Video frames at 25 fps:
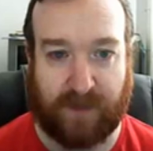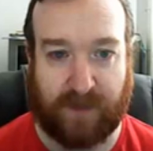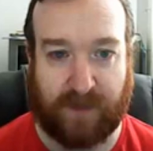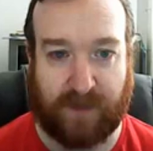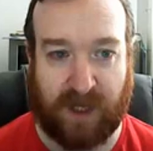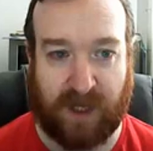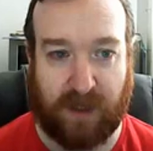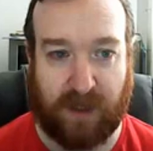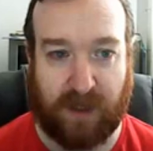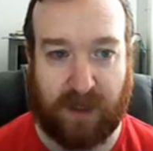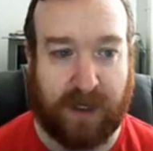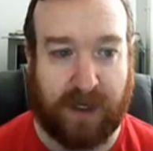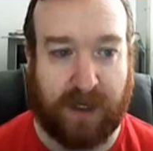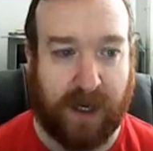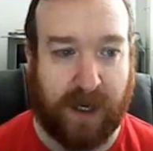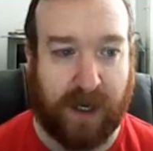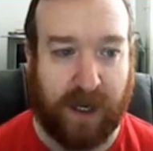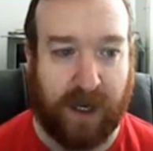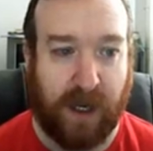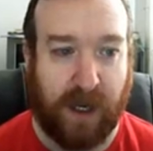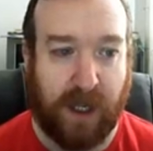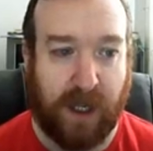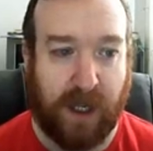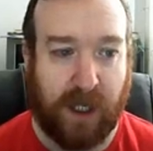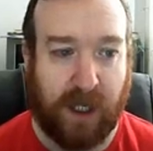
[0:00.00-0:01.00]
Hello, Year 9.
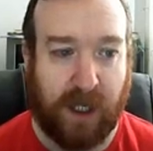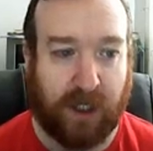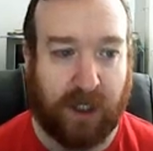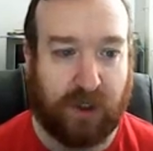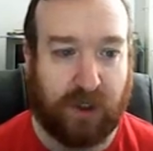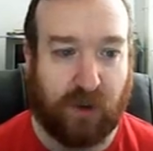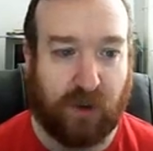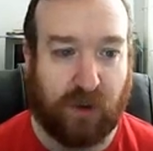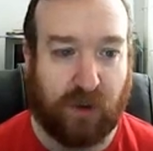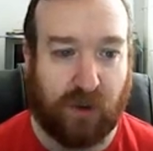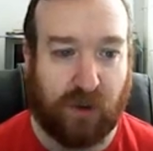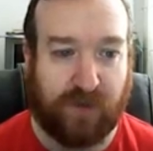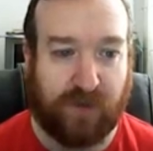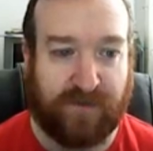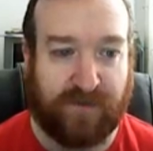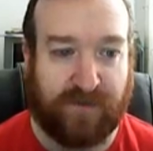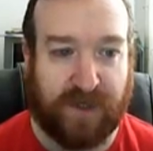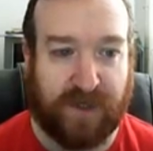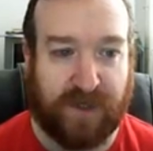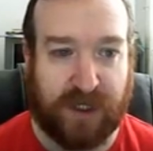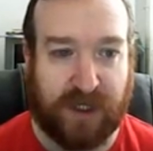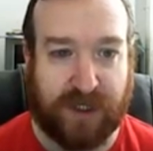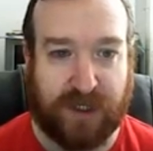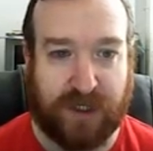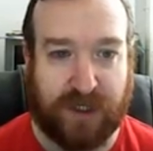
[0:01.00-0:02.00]
Your
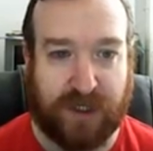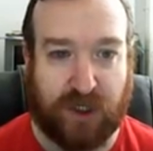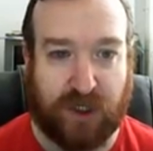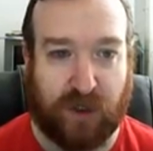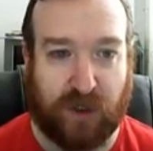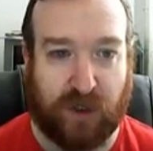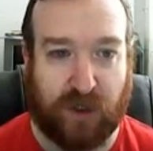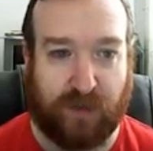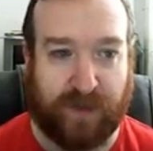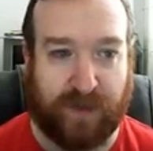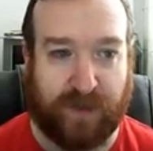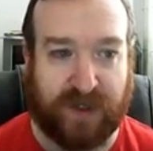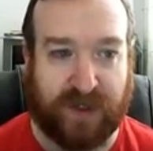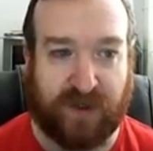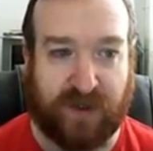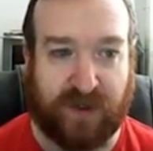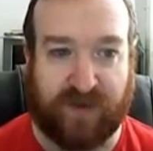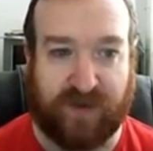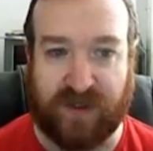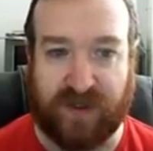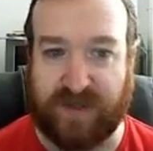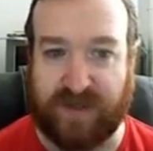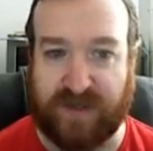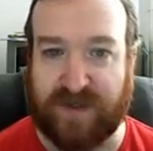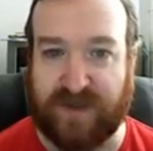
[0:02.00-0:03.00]
first job, make sure you've
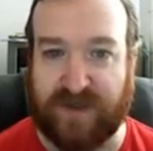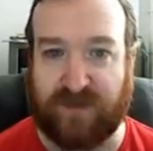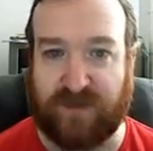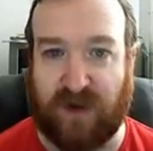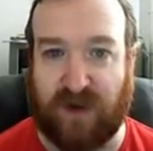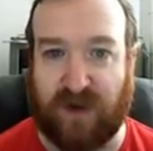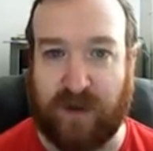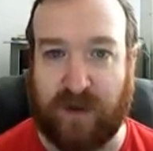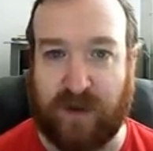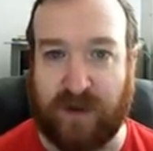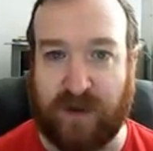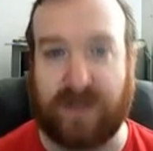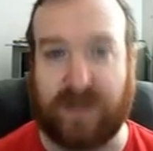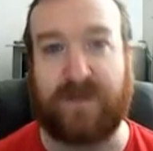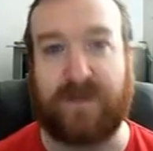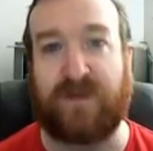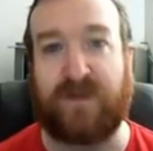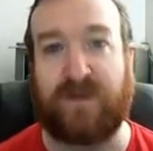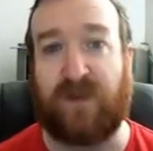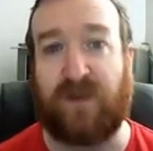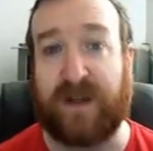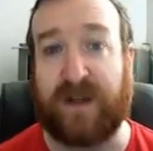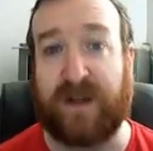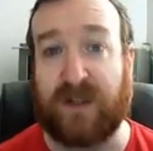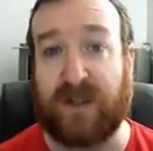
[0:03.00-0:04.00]
got something to write with, something to
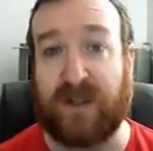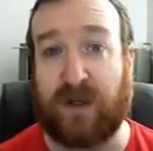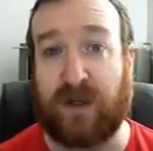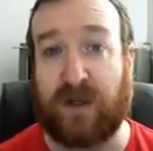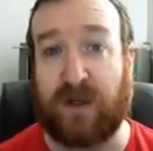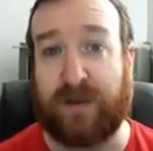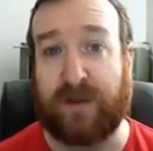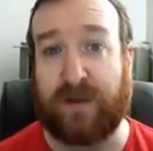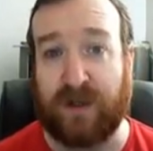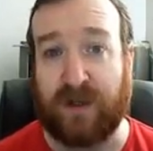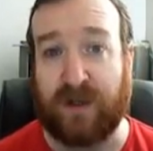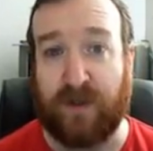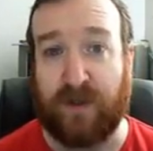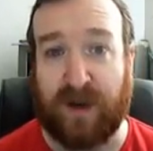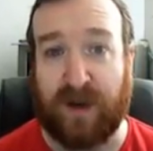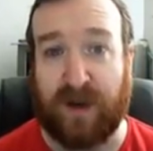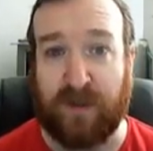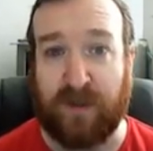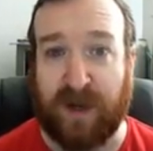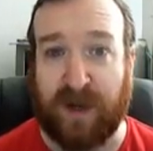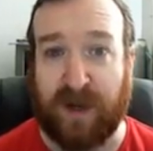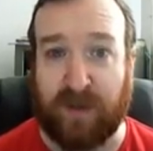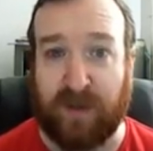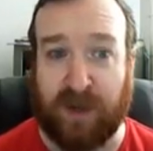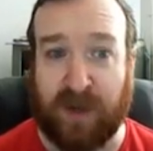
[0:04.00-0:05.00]
write on, so pen and
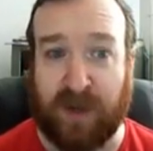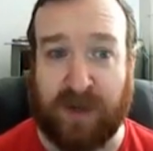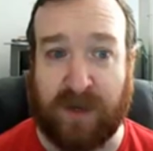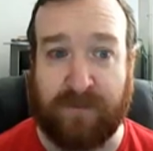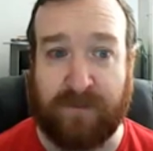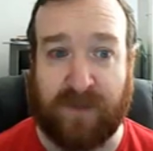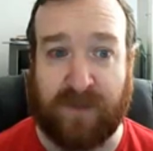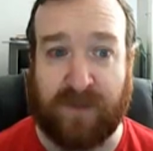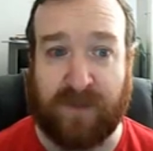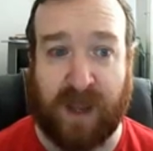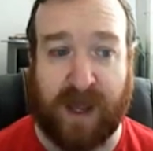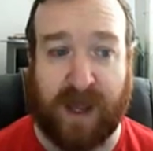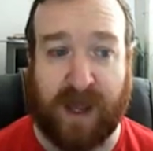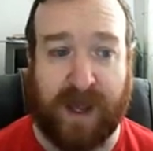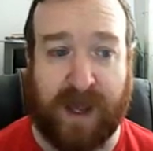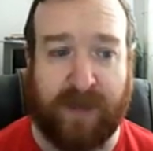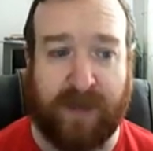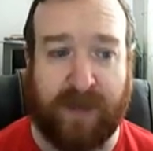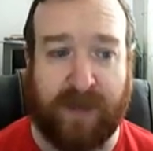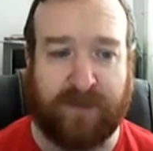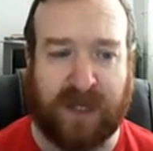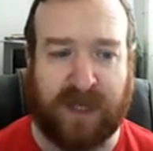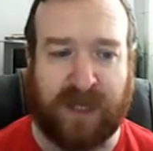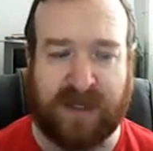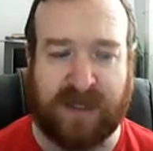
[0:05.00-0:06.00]
paper.
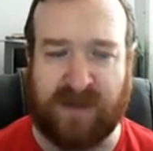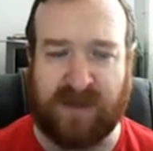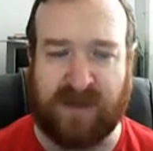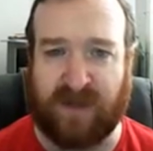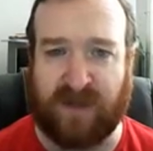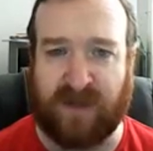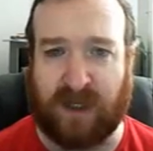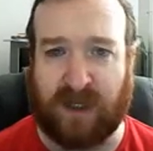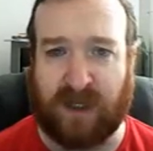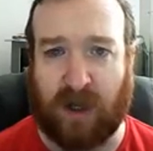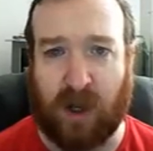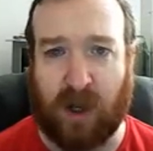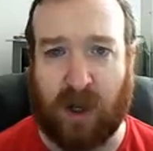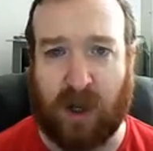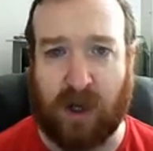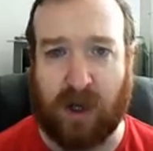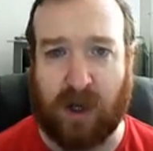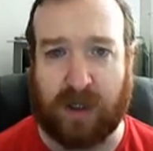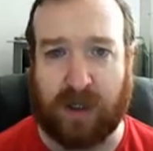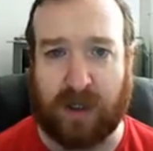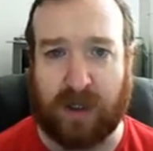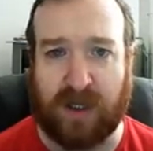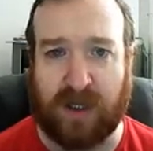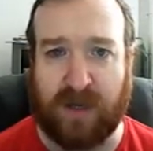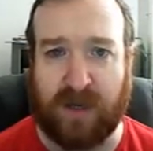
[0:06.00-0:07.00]
Get yourself a clock,
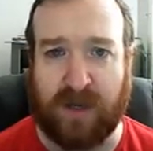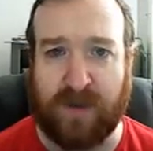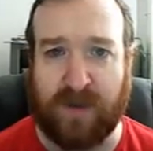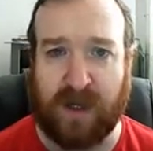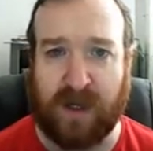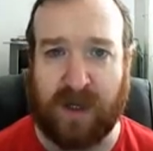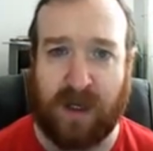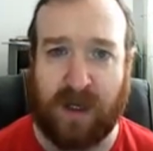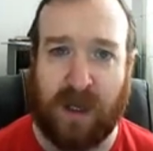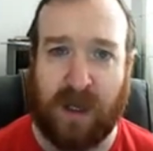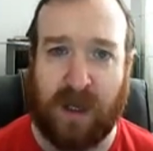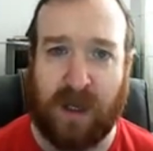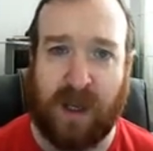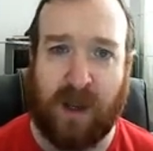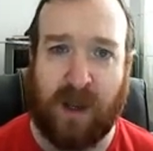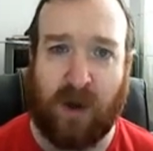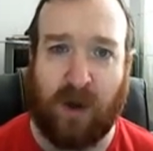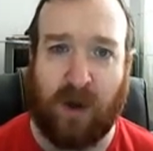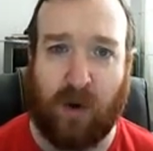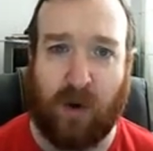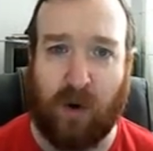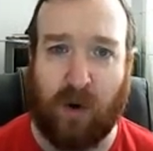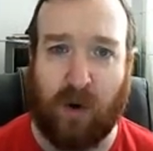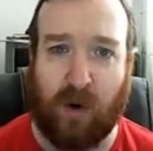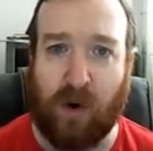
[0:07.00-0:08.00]
a timer,
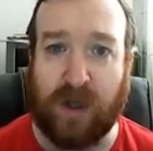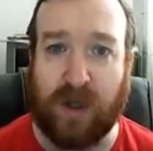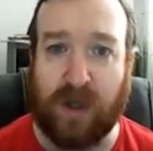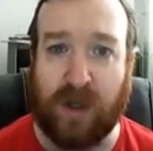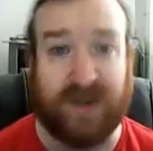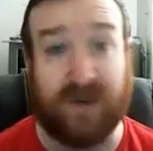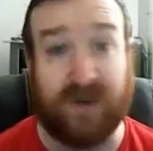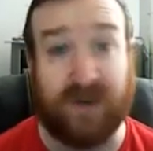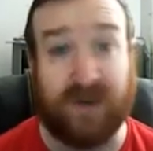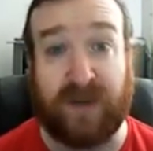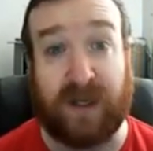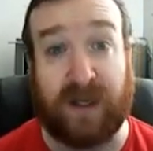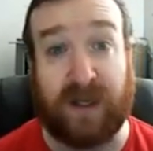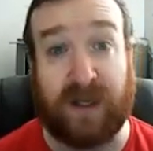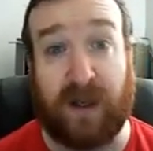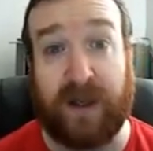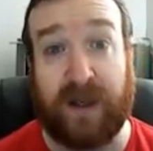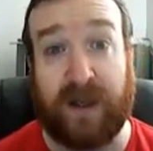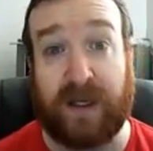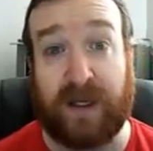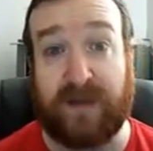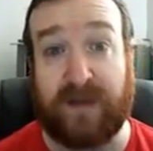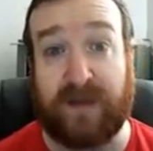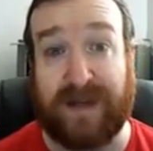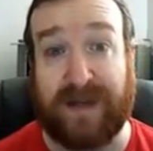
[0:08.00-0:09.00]
or a song that you
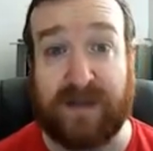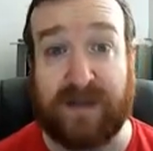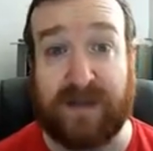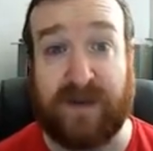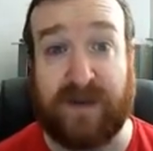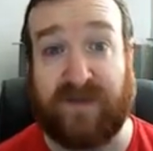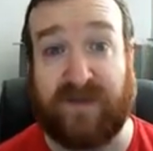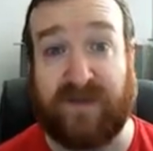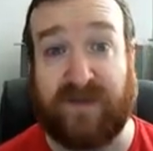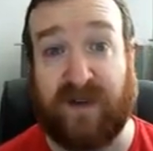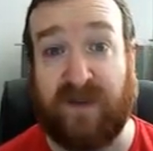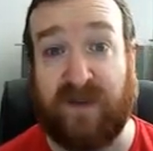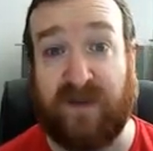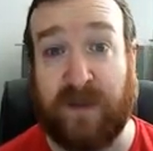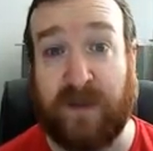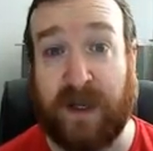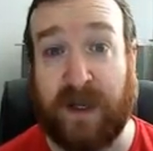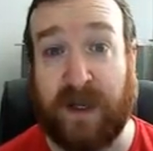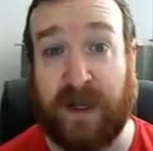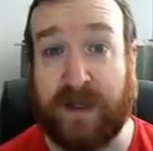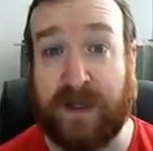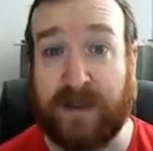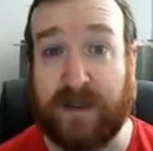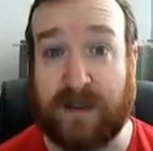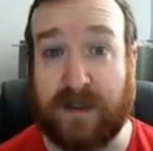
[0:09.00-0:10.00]
like that lasts about 5
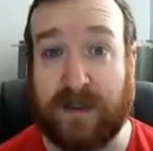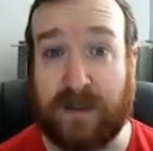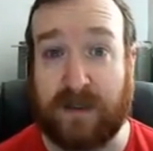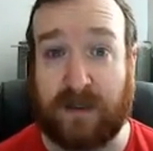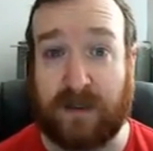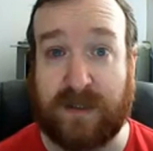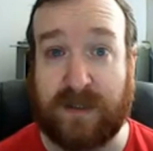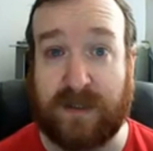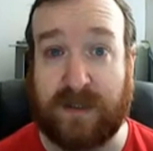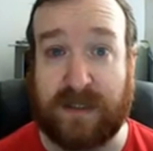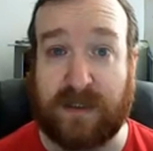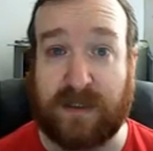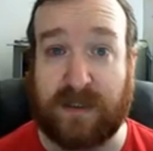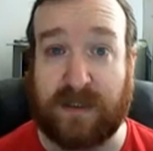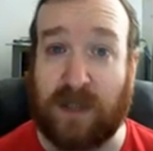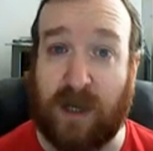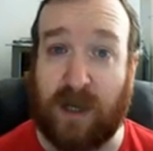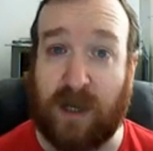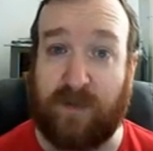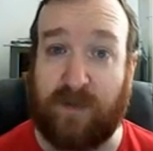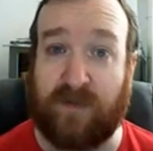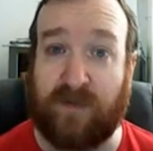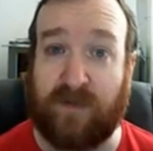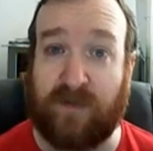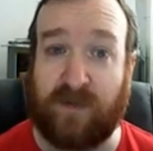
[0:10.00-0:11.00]
minutes, because that's the
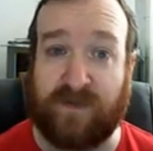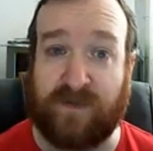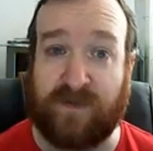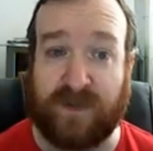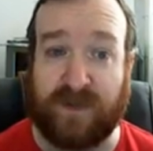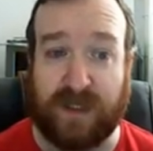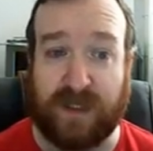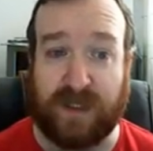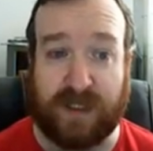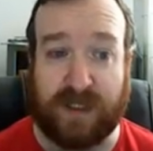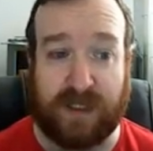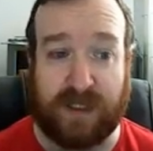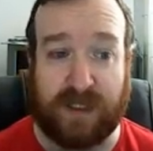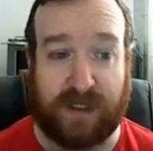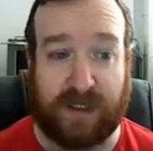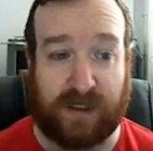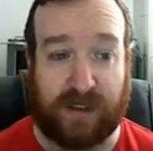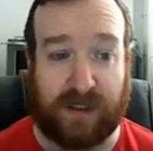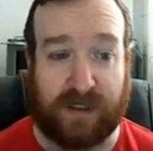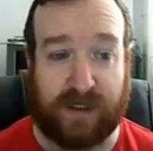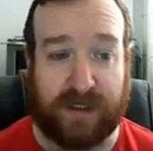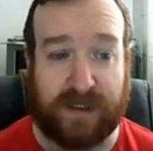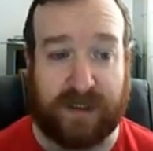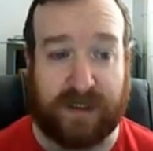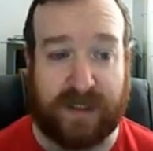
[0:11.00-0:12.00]
time for your first
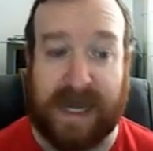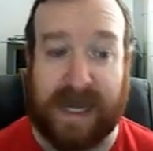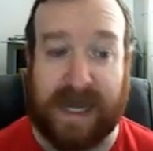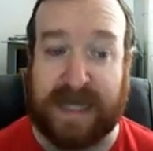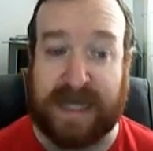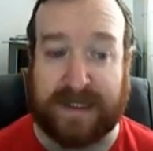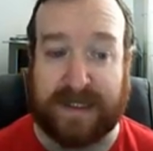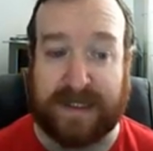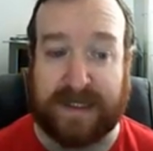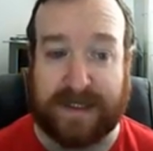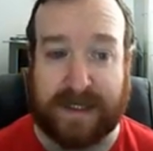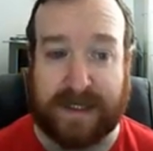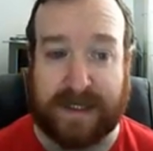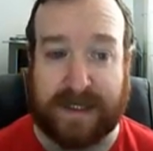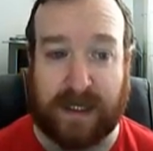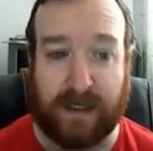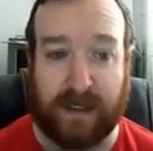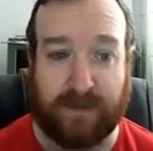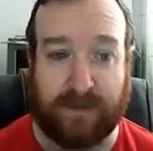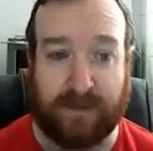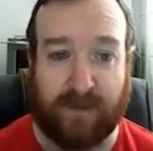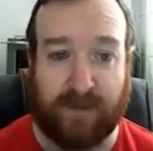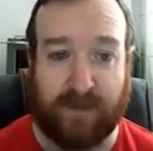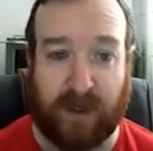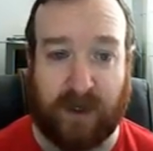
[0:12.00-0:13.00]
little task.
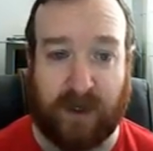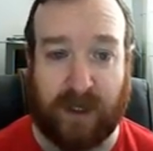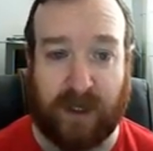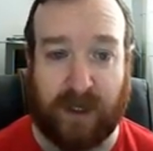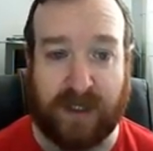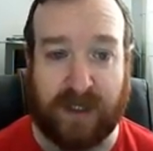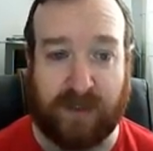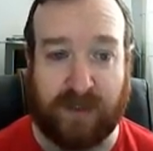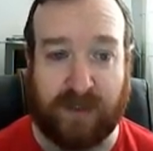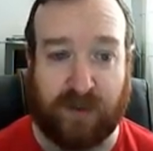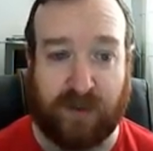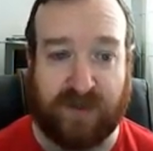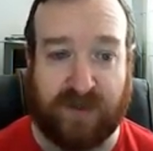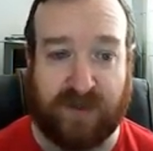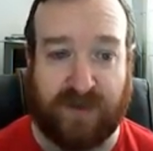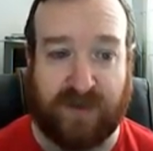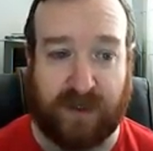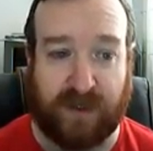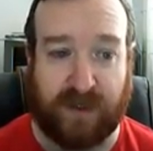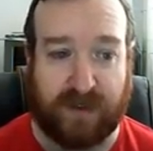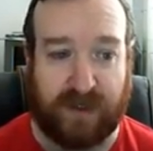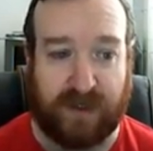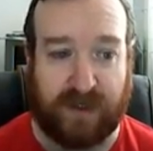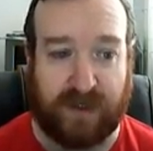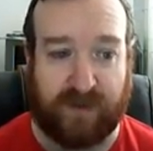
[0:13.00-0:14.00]
Okay, so pause the video
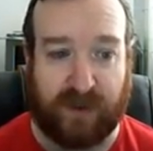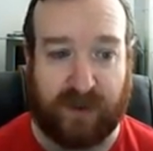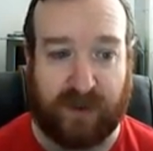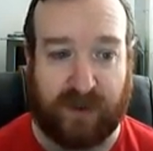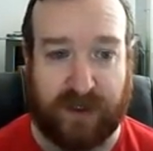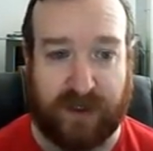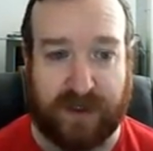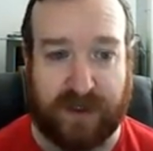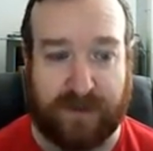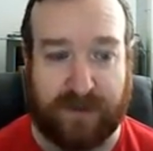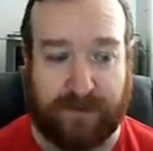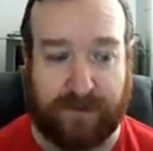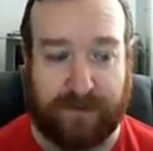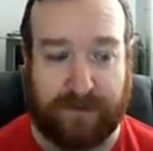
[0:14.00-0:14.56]
until you've got those.